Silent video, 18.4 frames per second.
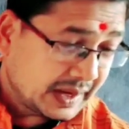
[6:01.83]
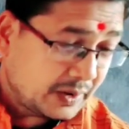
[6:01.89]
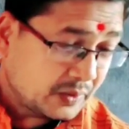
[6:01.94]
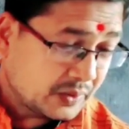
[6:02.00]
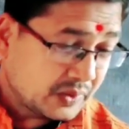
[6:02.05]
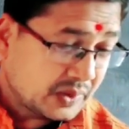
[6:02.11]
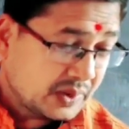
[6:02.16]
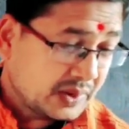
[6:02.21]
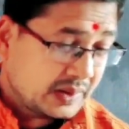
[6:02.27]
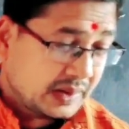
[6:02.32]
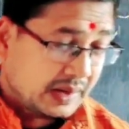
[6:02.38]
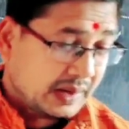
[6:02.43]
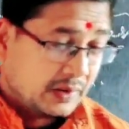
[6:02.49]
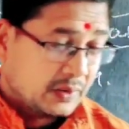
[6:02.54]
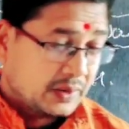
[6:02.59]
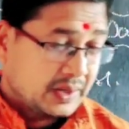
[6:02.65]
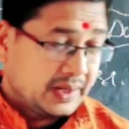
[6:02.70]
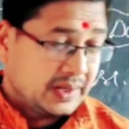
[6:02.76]

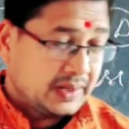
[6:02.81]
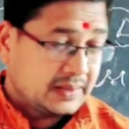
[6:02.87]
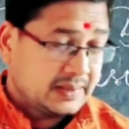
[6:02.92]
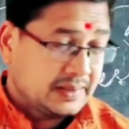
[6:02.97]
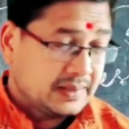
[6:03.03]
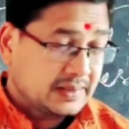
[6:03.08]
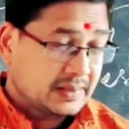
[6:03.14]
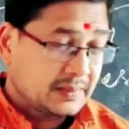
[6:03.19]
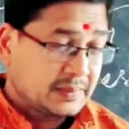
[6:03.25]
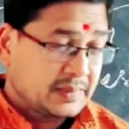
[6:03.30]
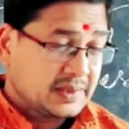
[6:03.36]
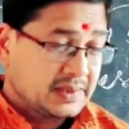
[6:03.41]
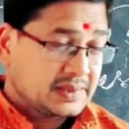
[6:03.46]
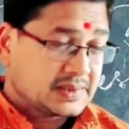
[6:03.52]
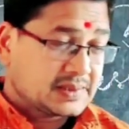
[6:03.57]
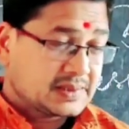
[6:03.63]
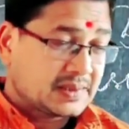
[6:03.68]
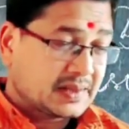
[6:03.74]
How did the
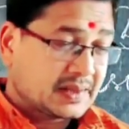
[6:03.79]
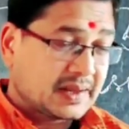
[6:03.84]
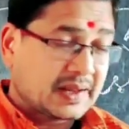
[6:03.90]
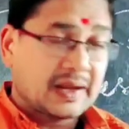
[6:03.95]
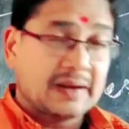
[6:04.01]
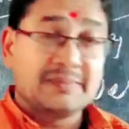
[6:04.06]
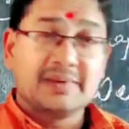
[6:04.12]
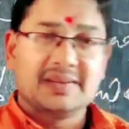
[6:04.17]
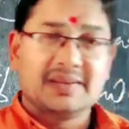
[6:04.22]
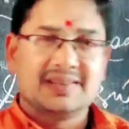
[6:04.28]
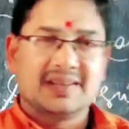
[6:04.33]
minister cap